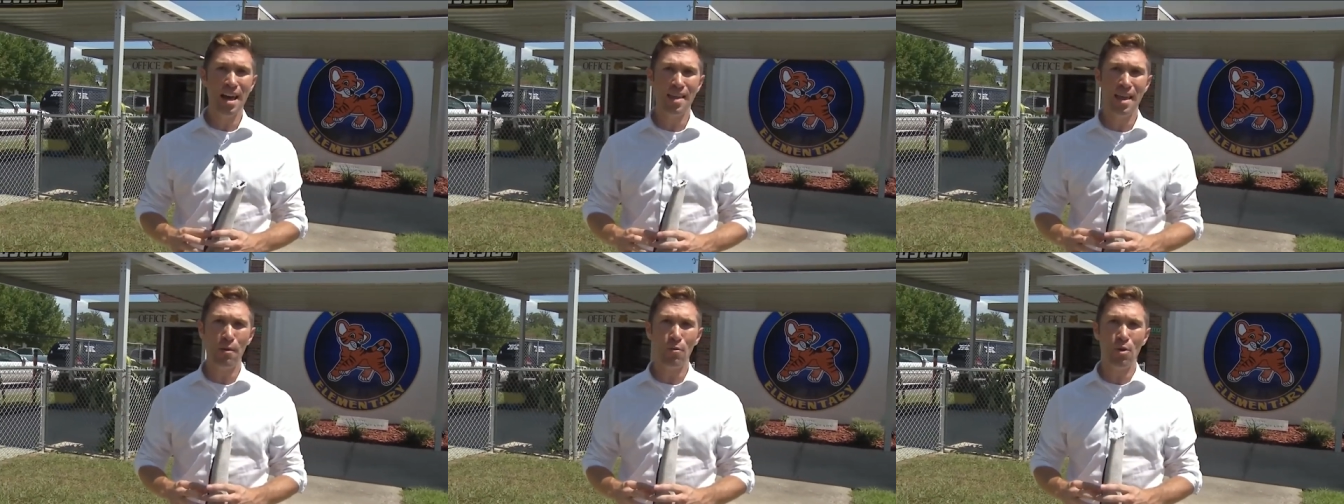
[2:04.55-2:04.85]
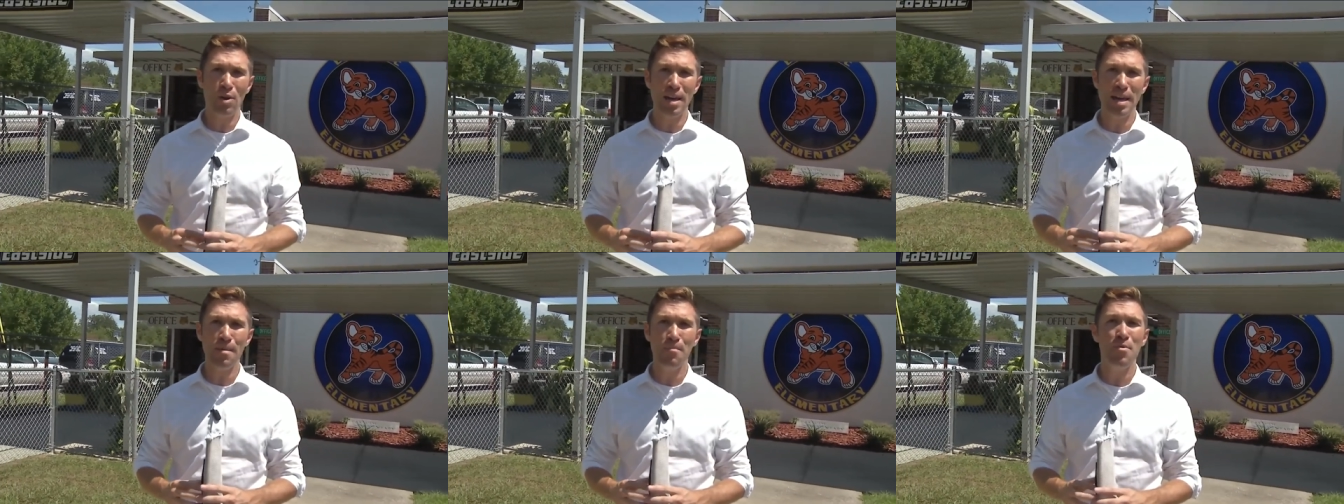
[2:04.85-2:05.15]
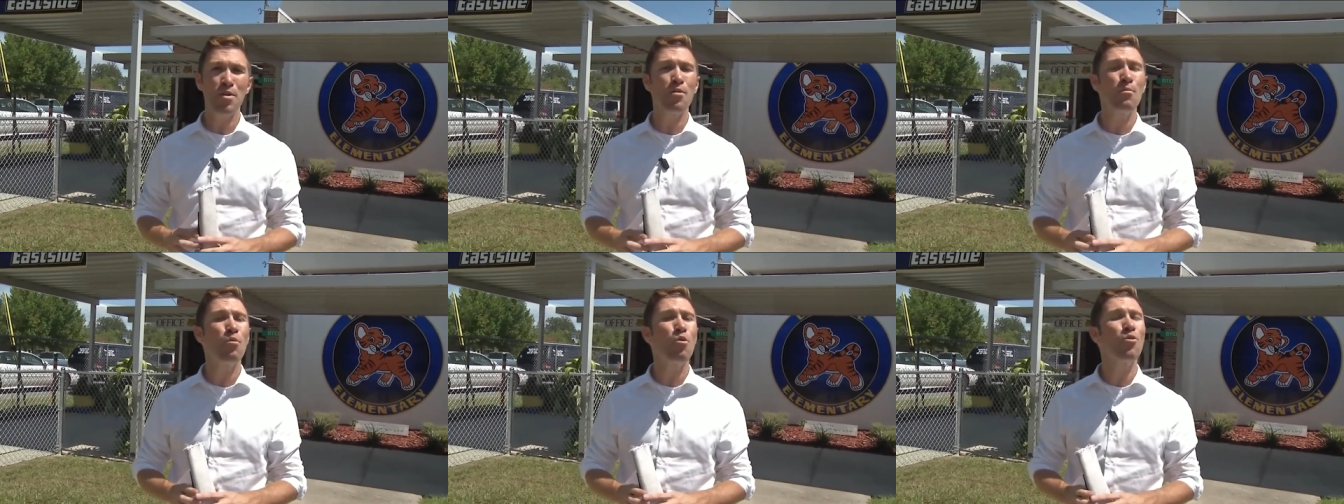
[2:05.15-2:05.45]
that will
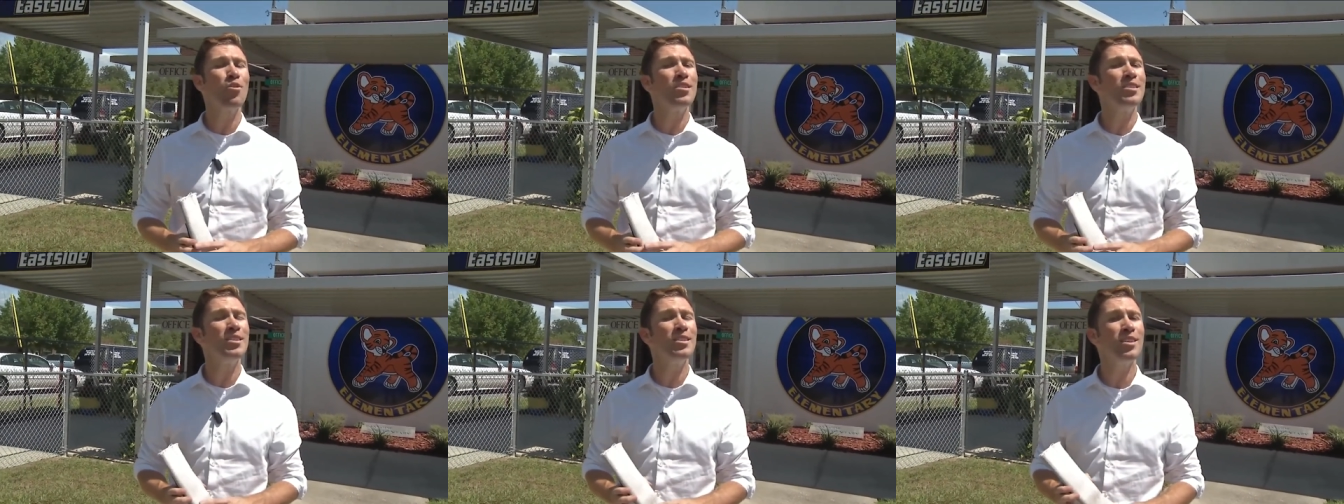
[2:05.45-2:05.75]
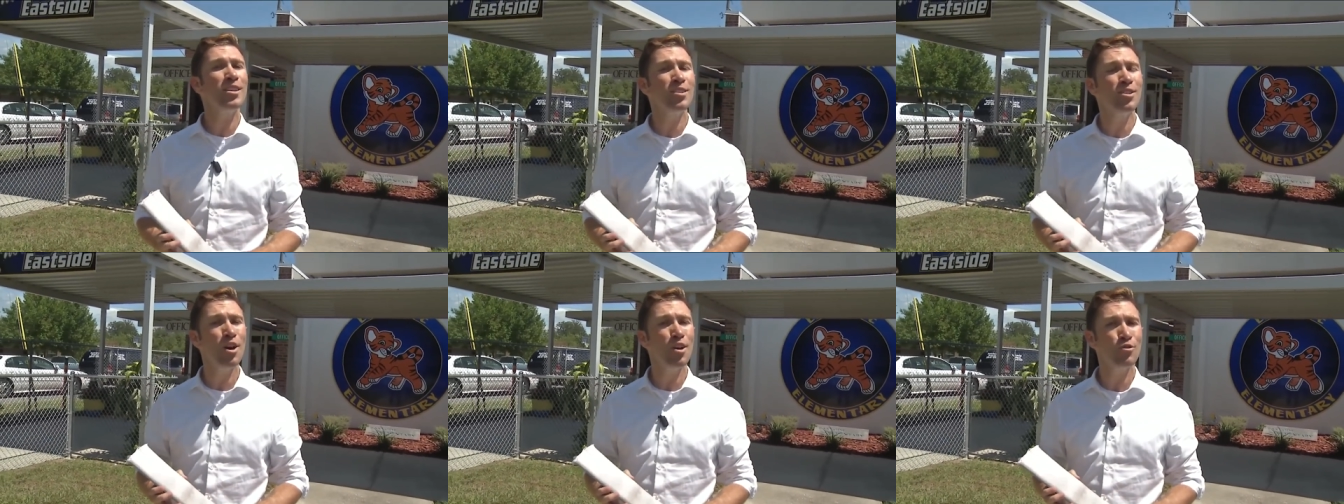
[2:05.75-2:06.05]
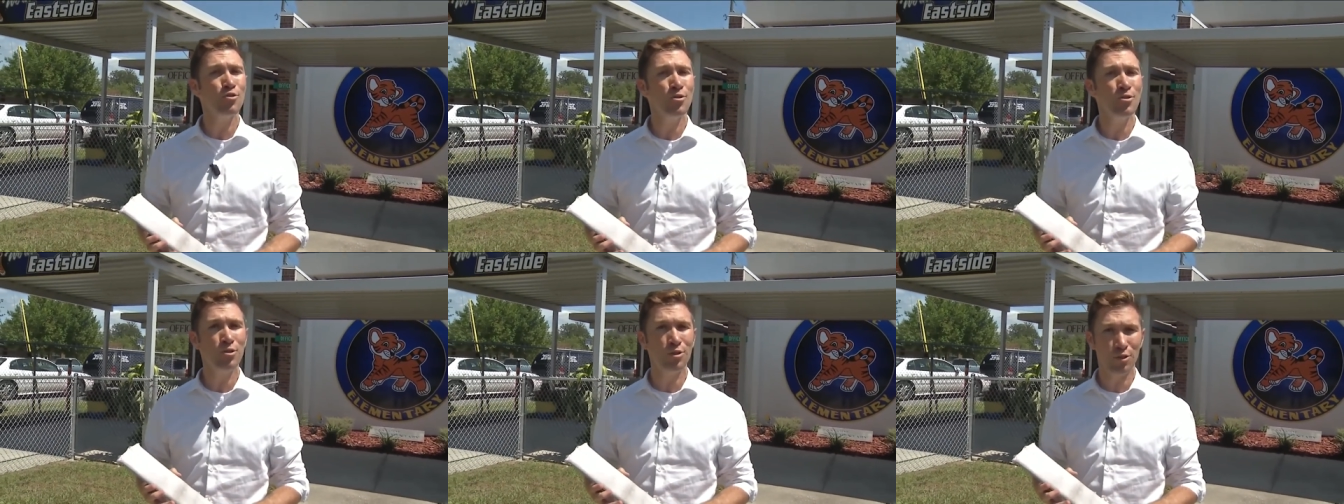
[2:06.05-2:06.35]
keep their more than
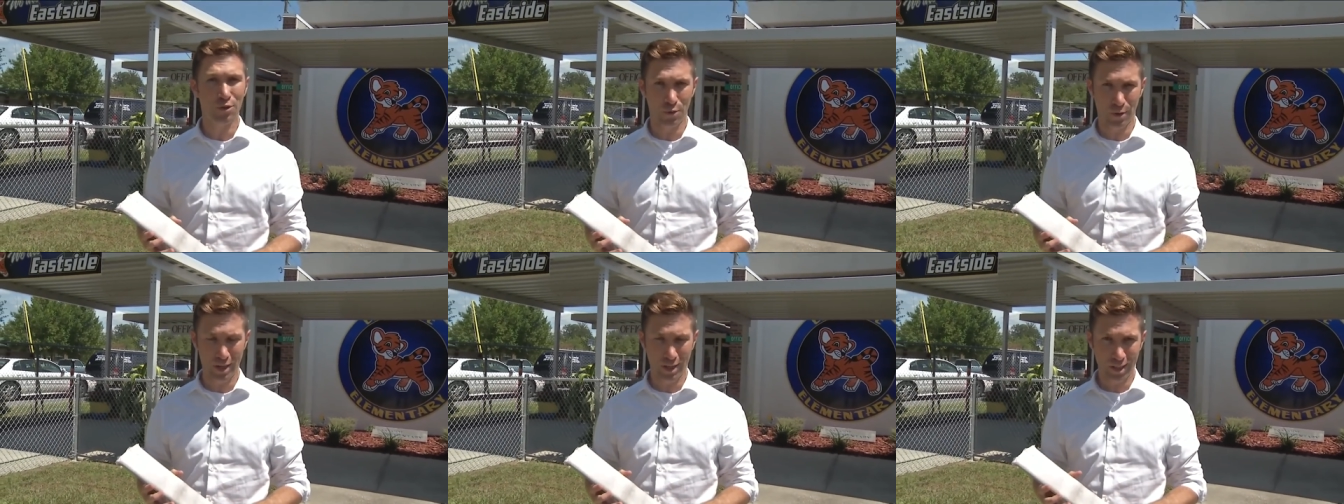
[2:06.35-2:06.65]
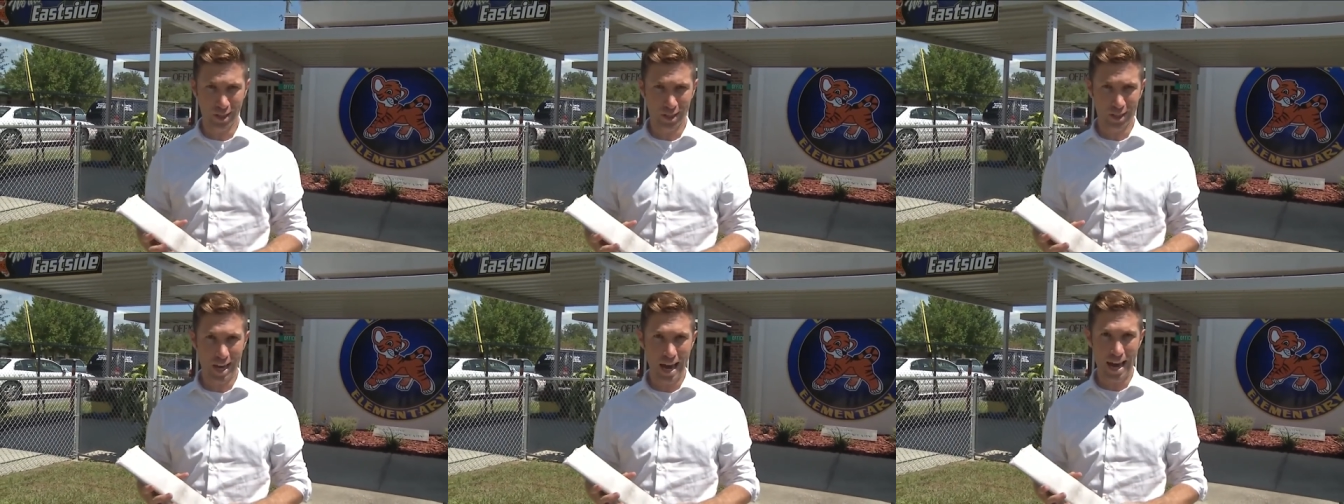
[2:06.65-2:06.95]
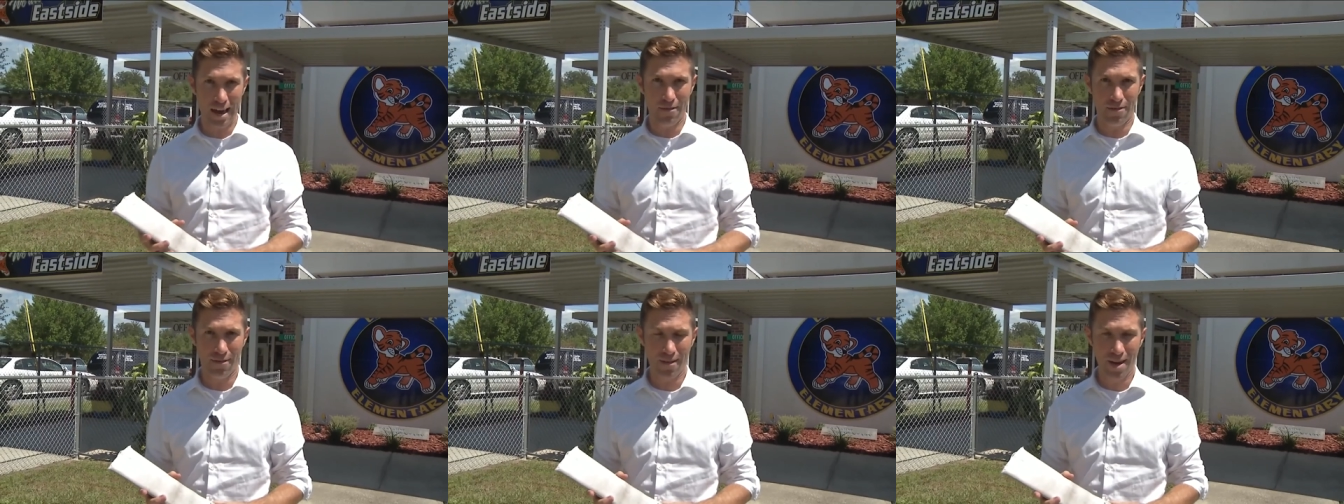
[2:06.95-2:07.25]
600 students
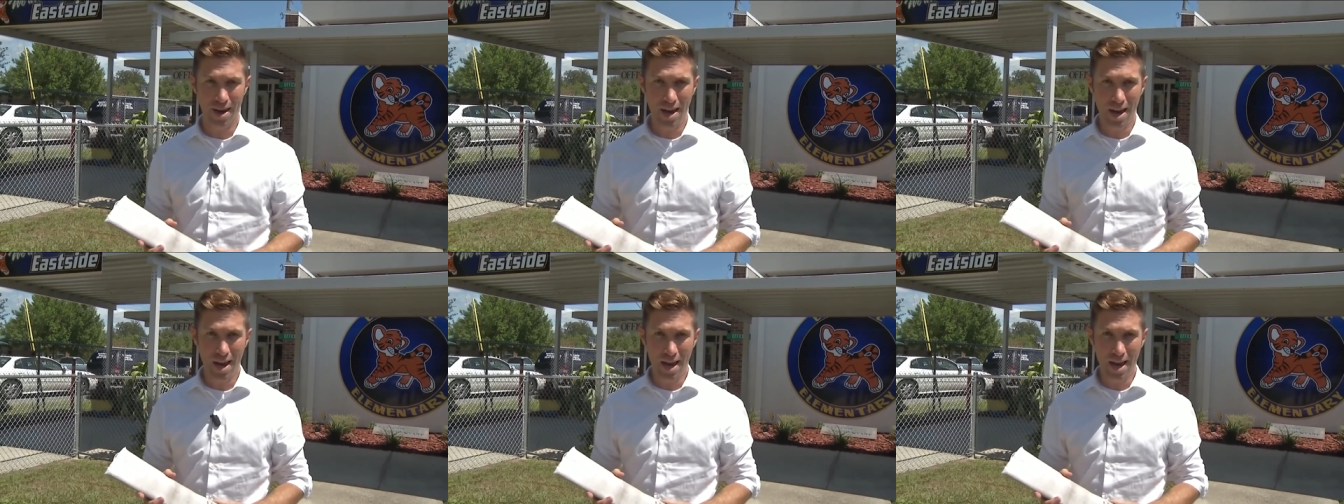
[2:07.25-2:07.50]
safe.